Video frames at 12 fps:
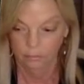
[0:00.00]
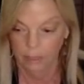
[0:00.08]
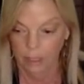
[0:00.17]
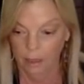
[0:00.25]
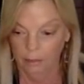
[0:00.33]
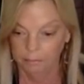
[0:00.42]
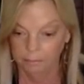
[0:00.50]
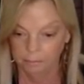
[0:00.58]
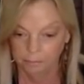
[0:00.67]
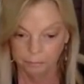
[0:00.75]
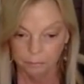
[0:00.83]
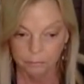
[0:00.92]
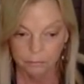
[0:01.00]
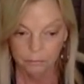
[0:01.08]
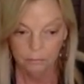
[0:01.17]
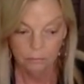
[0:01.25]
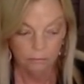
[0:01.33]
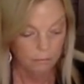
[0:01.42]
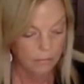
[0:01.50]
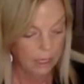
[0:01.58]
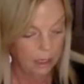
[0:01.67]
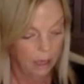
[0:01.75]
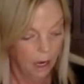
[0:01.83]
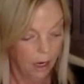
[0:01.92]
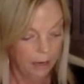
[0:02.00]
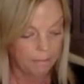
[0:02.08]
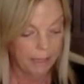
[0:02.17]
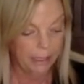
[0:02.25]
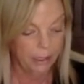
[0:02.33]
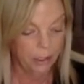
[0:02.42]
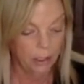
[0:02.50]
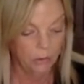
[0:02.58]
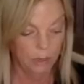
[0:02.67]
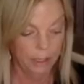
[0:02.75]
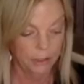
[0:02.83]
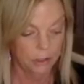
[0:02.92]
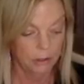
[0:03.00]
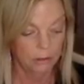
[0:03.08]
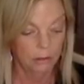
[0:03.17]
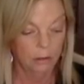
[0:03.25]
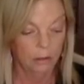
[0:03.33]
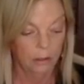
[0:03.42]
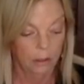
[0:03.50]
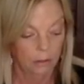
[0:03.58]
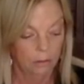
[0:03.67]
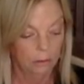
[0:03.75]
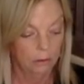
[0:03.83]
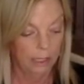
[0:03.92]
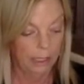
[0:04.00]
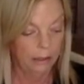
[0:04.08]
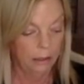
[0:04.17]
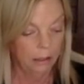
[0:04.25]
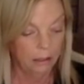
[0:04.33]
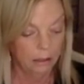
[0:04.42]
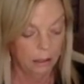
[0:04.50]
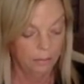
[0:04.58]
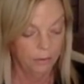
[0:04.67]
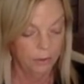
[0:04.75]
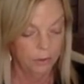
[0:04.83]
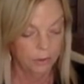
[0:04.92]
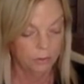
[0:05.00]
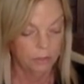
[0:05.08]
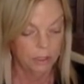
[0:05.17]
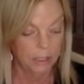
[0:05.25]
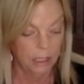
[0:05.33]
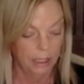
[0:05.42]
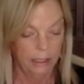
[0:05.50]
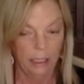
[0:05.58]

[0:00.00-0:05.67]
Okay. All right, Benny, good question. Will any of the governors resign?